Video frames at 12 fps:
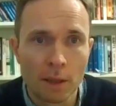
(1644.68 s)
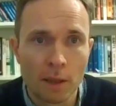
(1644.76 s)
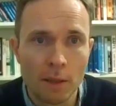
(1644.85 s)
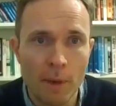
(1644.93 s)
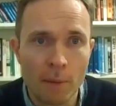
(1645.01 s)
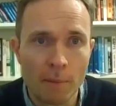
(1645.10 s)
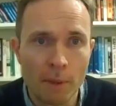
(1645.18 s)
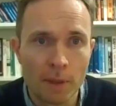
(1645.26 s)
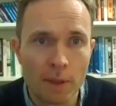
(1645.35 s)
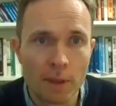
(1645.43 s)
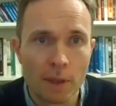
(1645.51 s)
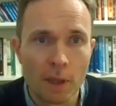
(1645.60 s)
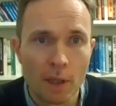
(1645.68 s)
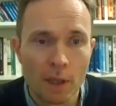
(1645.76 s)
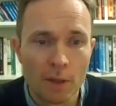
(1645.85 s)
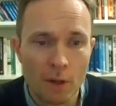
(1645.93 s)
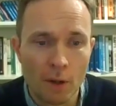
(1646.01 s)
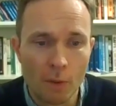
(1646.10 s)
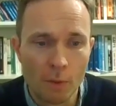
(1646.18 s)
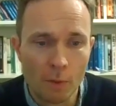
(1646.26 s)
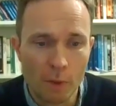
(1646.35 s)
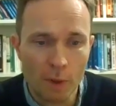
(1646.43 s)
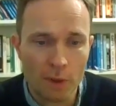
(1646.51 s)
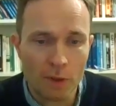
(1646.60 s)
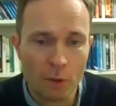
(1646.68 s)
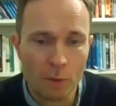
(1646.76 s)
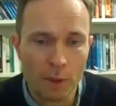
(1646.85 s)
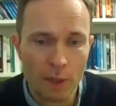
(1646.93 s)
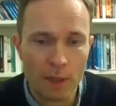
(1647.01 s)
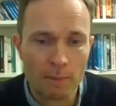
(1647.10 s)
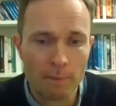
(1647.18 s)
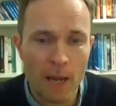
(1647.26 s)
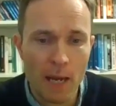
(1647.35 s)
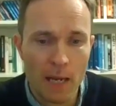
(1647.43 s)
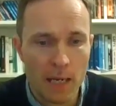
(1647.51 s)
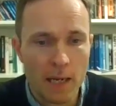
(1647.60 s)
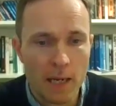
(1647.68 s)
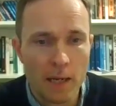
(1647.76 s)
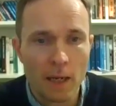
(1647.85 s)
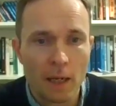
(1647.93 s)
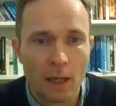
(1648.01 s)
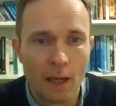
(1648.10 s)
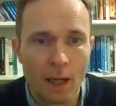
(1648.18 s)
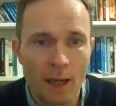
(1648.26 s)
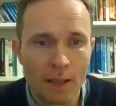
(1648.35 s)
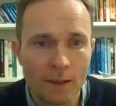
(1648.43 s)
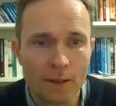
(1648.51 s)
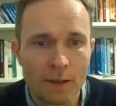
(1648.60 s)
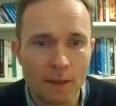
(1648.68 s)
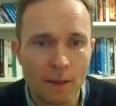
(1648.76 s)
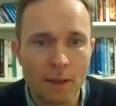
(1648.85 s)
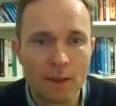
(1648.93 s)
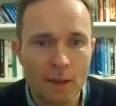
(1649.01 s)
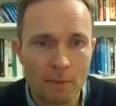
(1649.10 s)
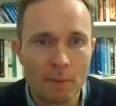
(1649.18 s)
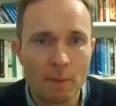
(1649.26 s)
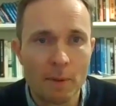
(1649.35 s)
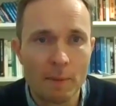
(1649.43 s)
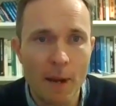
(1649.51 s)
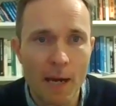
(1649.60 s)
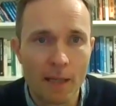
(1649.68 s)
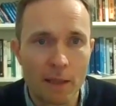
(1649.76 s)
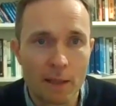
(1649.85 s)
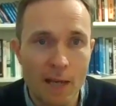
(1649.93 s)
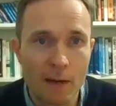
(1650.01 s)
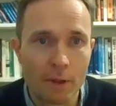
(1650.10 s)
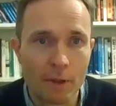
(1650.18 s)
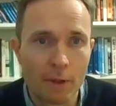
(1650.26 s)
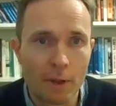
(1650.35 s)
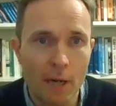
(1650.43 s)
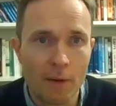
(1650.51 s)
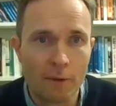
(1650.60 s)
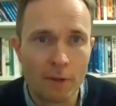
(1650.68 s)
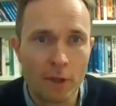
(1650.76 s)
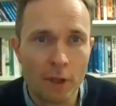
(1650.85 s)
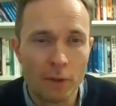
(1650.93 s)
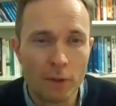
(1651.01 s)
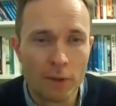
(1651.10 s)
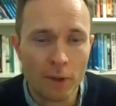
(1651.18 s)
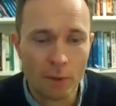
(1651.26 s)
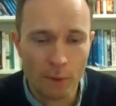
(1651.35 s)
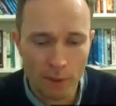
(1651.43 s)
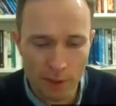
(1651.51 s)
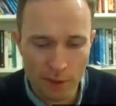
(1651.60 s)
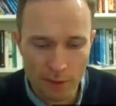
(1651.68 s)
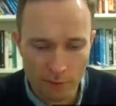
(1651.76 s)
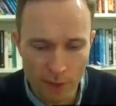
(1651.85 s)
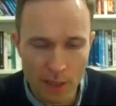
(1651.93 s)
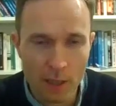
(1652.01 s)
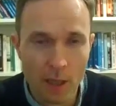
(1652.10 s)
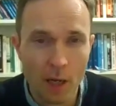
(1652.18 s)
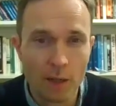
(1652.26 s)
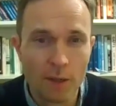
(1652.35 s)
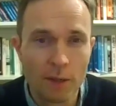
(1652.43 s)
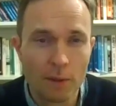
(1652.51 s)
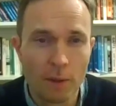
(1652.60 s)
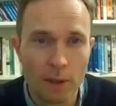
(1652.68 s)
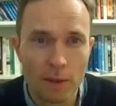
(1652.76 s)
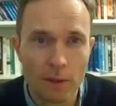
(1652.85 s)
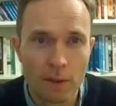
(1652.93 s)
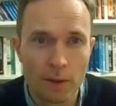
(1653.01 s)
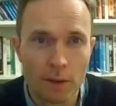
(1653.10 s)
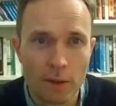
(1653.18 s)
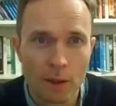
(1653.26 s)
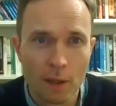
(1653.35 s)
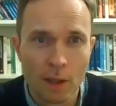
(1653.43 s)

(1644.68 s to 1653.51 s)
amendment. So we're stuck with this may, and it seems to be a may that's never ever used. So when there isn't really consequences